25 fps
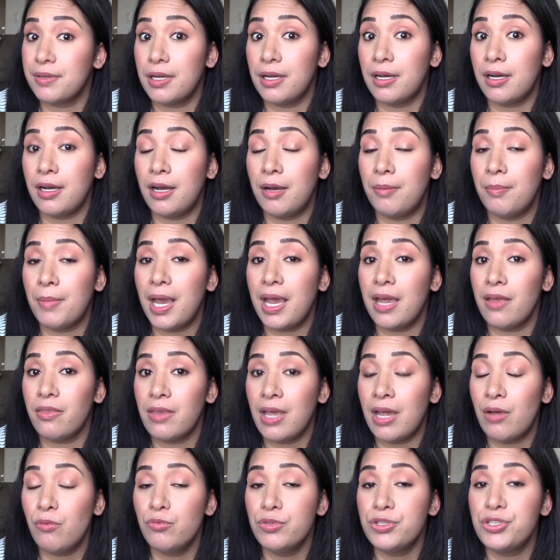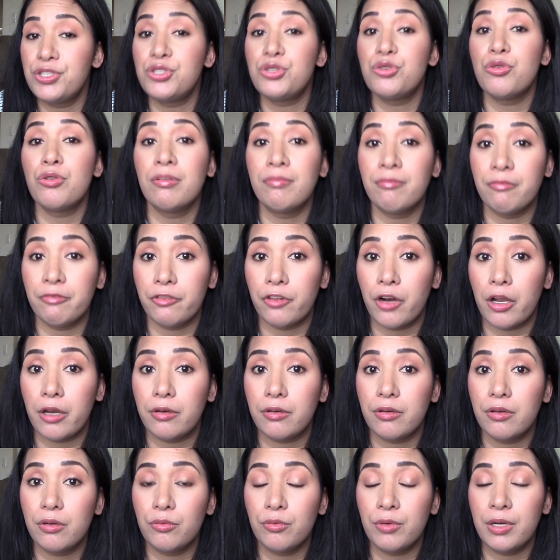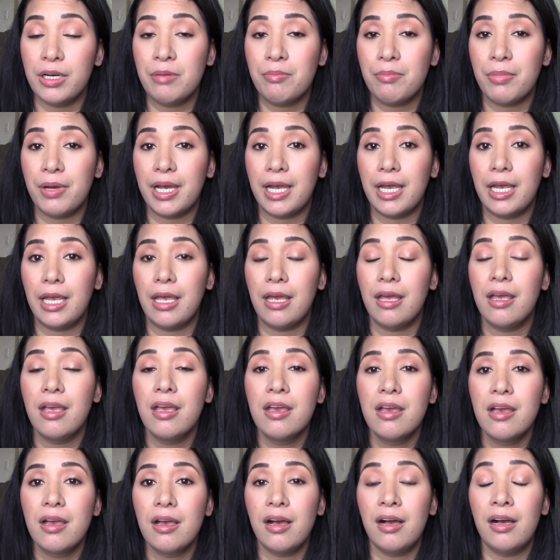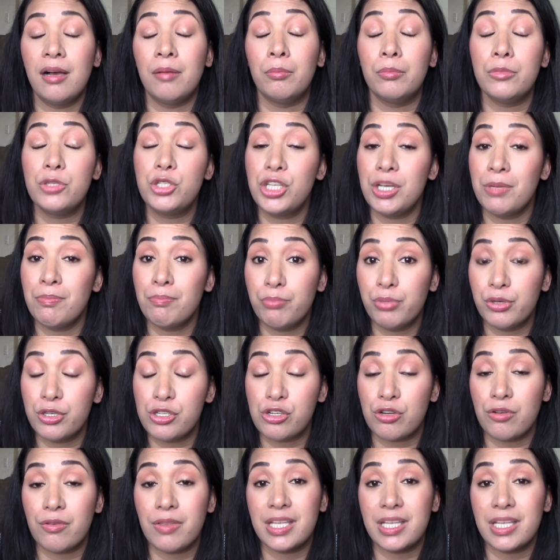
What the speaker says: and that was Stormfront, written by Jim Butcher.